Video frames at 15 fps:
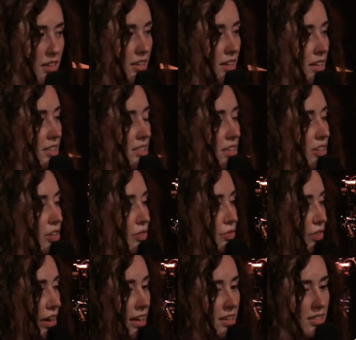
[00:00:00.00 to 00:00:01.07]
Is it your
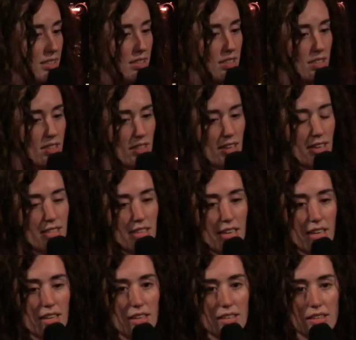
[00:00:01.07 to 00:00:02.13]
friends? Is
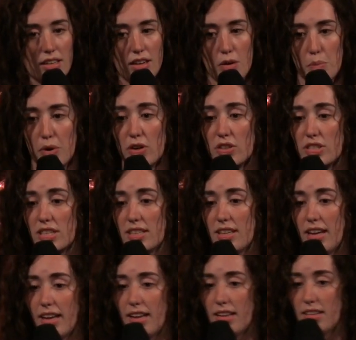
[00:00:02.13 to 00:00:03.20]
it a person
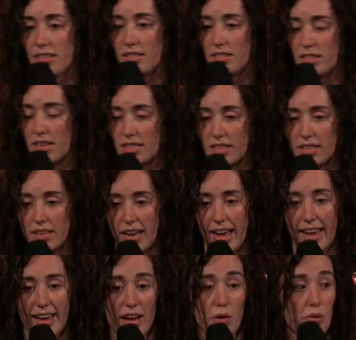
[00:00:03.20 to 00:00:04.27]
that doesn't
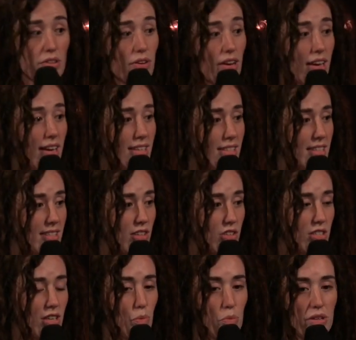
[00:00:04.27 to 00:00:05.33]
hang out with you guys? Is there
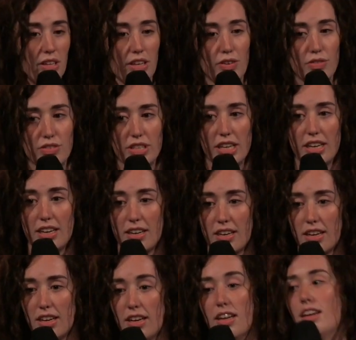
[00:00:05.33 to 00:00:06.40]
someone that you've seen?
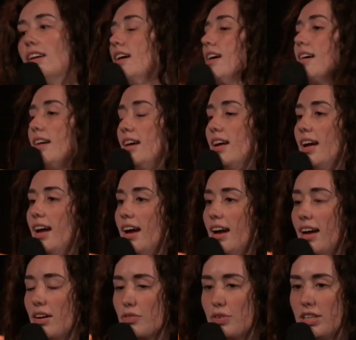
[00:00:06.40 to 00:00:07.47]

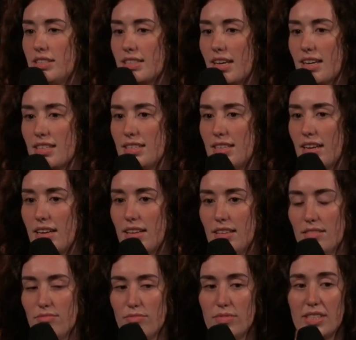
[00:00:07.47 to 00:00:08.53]
at recess that
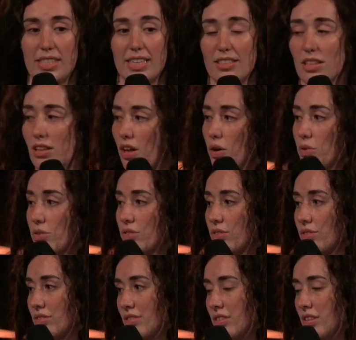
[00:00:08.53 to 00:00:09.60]
sits alone.
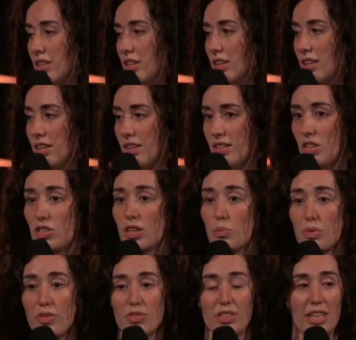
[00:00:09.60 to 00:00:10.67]
There's
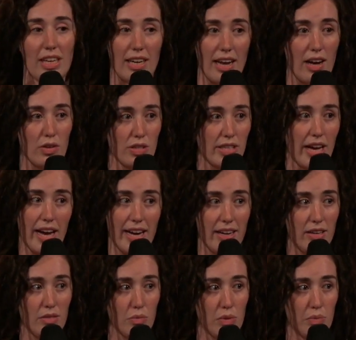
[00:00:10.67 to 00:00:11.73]
someone you've seen outside
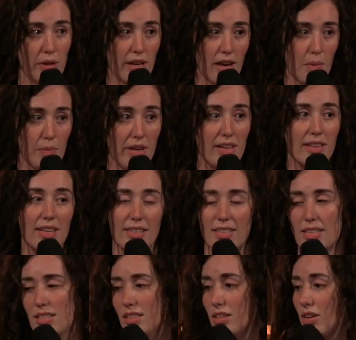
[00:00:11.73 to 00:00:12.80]
when we come in that
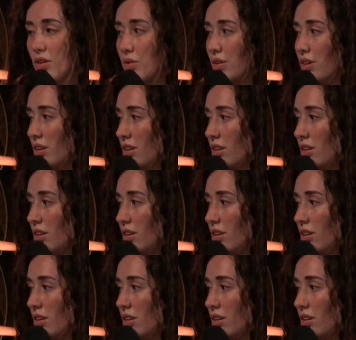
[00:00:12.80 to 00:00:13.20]
sits alone.